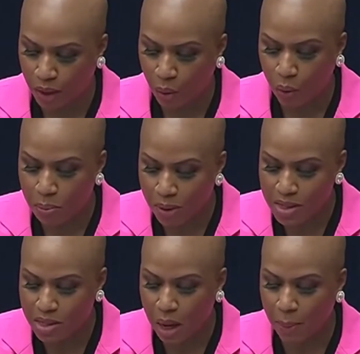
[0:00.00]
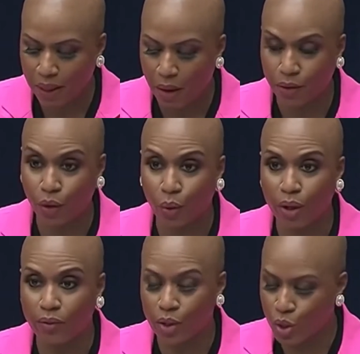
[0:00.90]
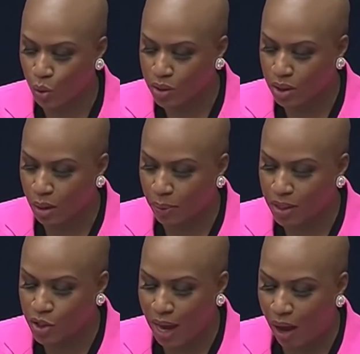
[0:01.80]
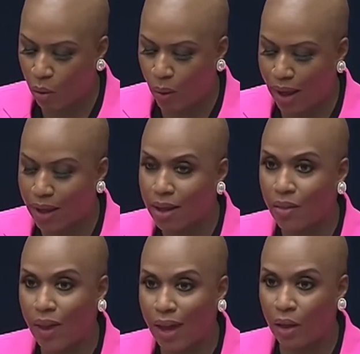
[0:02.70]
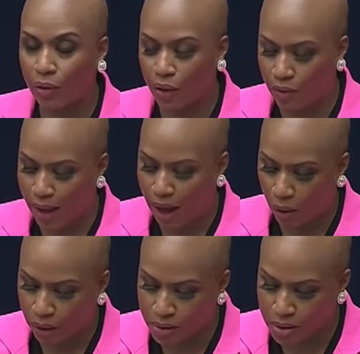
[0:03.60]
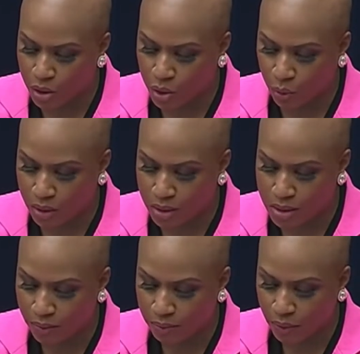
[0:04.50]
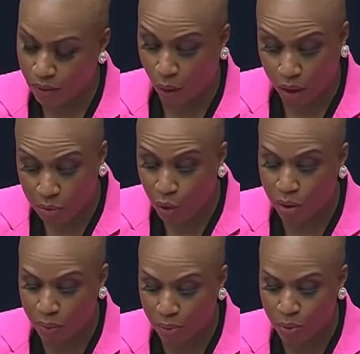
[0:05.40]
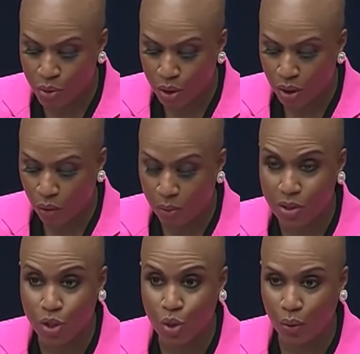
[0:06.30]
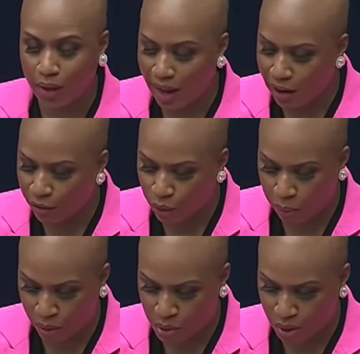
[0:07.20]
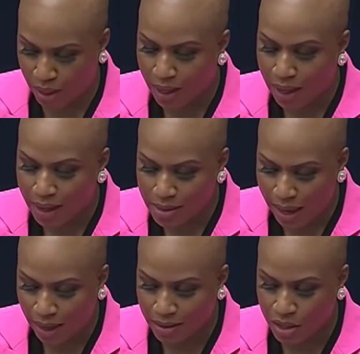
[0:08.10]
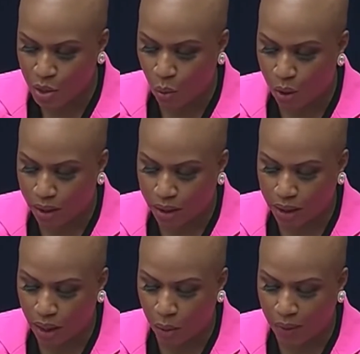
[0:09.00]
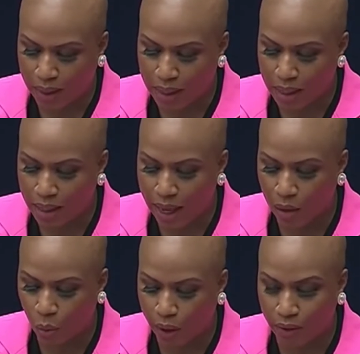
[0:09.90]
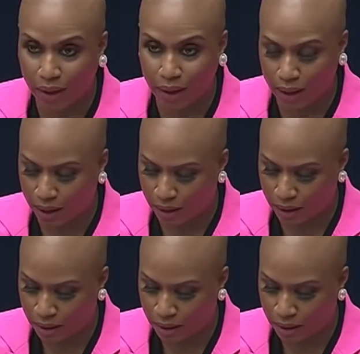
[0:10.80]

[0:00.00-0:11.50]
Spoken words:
We must stop allowing the greed of insurance companies to outweigh the health of our constituents, of our community members. We must ensure that every person has access to quality care when they need it and where they need it.